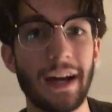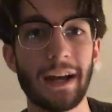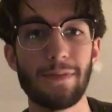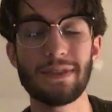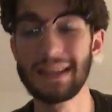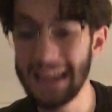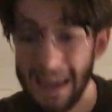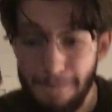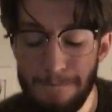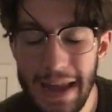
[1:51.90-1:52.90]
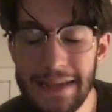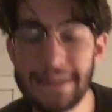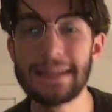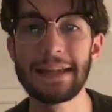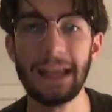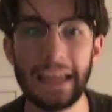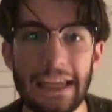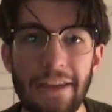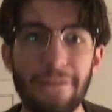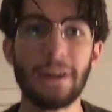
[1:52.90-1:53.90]
times, it makes it
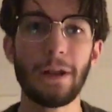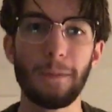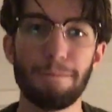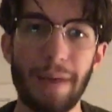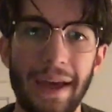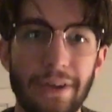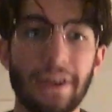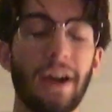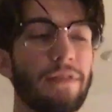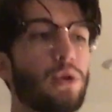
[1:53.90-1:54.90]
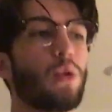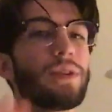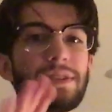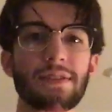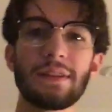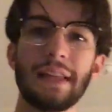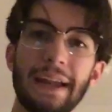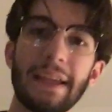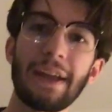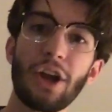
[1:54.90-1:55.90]
even better. Of course,
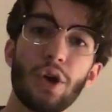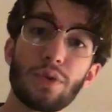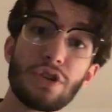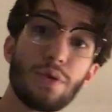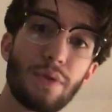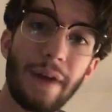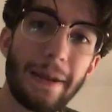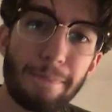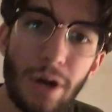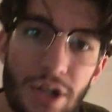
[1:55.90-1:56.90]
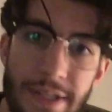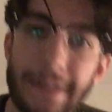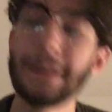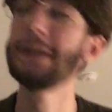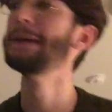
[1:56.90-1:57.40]
letting it go to the right person.